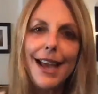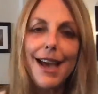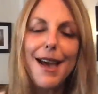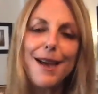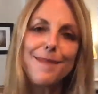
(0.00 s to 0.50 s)

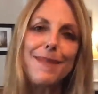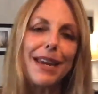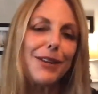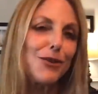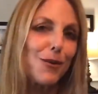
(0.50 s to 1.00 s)
I'm
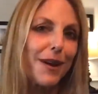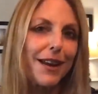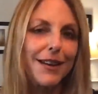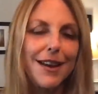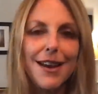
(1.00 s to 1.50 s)
Becky
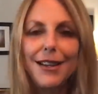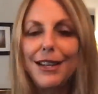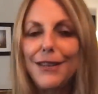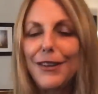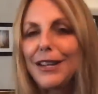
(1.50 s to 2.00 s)
Duran. I
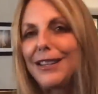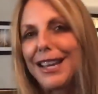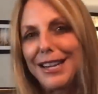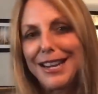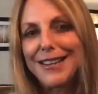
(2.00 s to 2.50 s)
live in
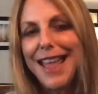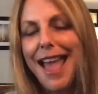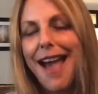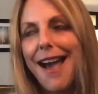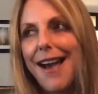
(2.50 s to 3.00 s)
Atlanta.
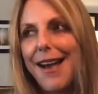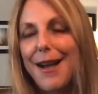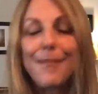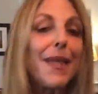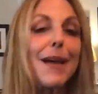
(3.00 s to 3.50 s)

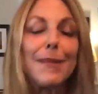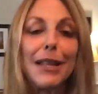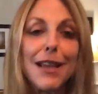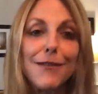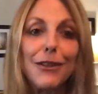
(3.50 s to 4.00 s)
I'm a
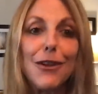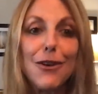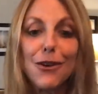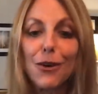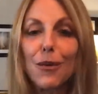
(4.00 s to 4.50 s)

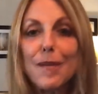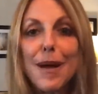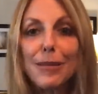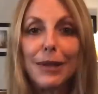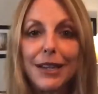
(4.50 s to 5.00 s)
lifelong
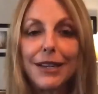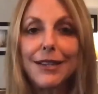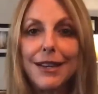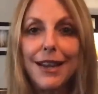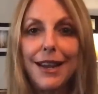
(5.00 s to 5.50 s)

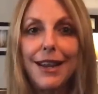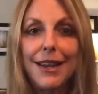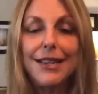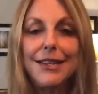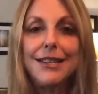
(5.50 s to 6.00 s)
Republican,
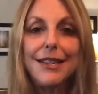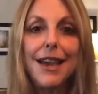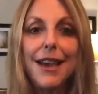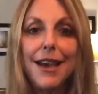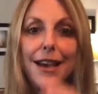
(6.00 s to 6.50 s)
and
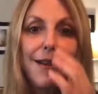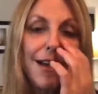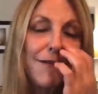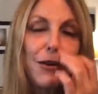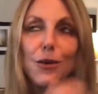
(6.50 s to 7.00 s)

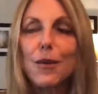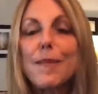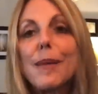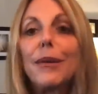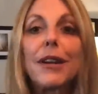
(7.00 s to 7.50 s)
I voted
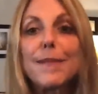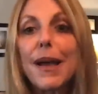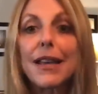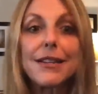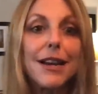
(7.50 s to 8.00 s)
Republican
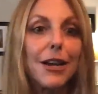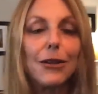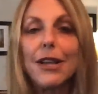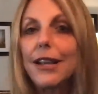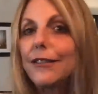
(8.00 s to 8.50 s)
my entire
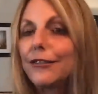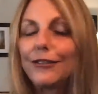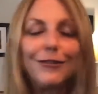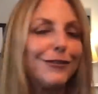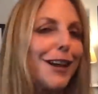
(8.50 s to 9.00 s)

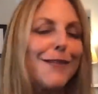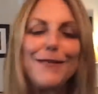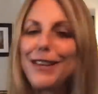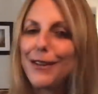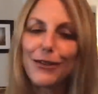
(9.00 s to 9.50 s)
life. I've
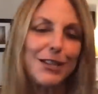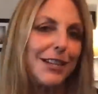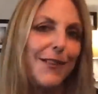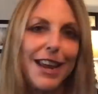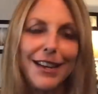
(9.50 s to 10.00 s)
never
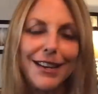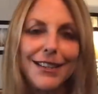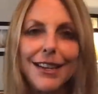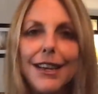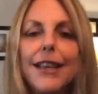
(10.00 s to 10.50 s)

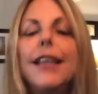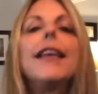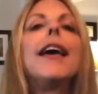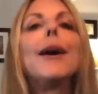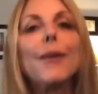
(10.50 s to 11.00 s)
deviated.
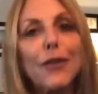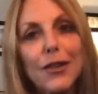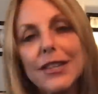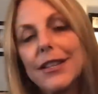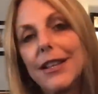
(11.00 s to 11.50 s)
However,
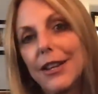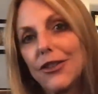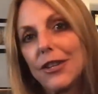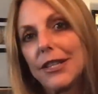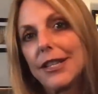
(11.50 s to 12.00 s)
this
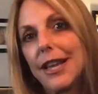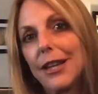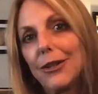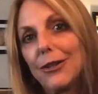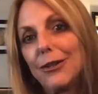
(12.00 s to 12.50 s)
election
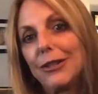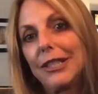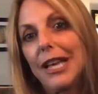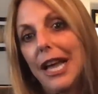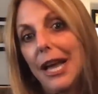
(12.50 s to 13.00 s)
cycle,
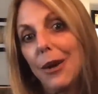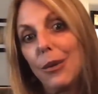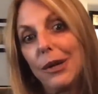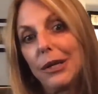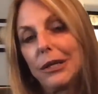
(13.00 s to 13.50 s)
I
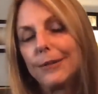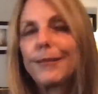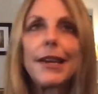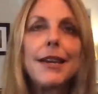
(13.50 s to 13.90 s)
will.